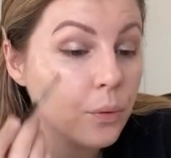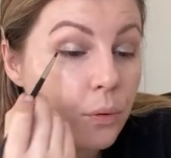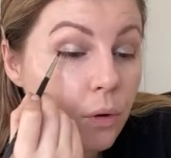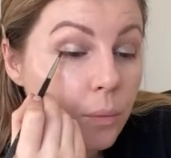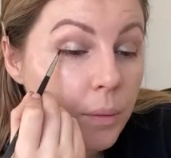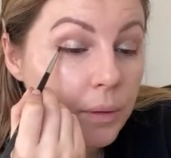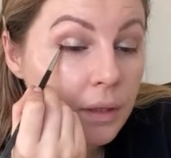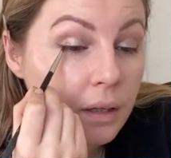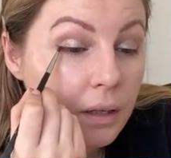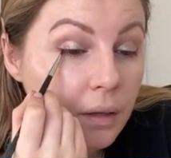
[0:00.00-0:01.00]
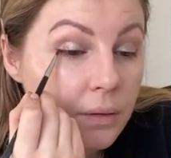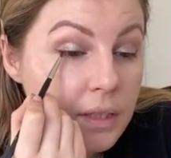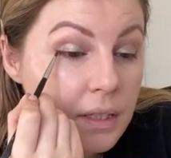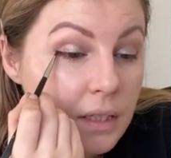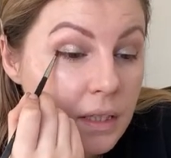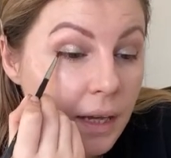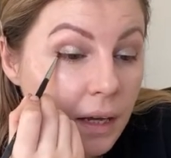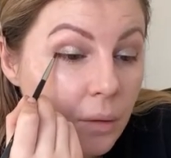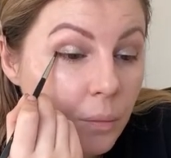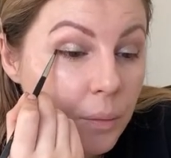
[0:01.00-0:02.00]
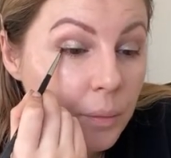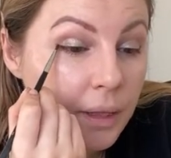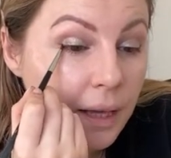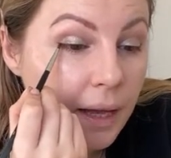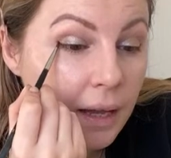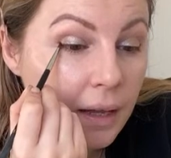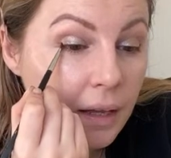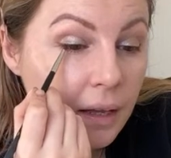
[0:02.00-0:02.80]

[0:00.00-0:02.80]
probably the closest thing I can probably get